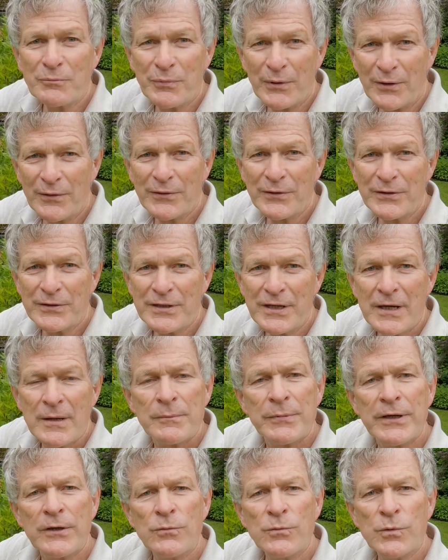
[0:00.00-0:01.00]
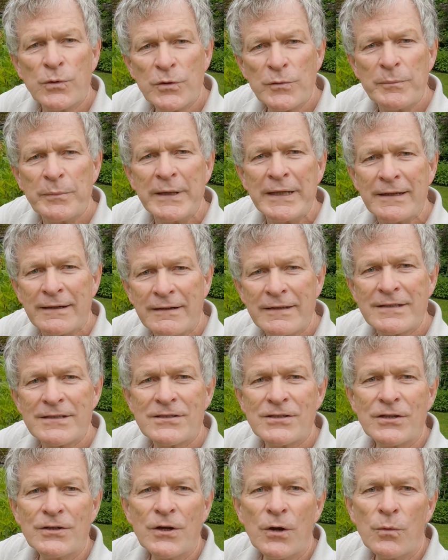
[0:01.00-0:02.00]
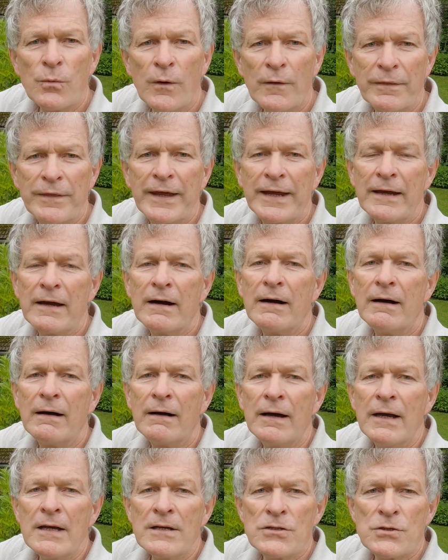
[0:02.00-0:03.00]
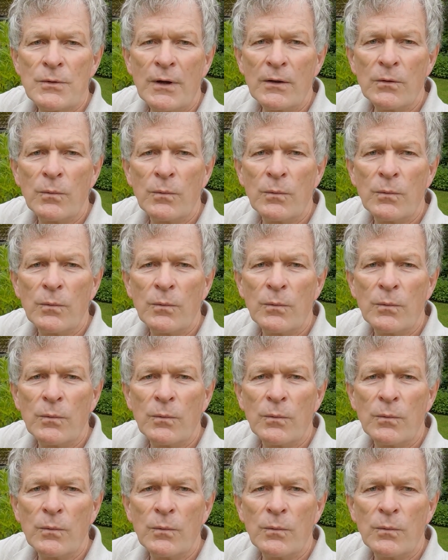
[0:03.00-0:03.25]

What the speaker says: bothered, but it would be nice to know what they are. So I'll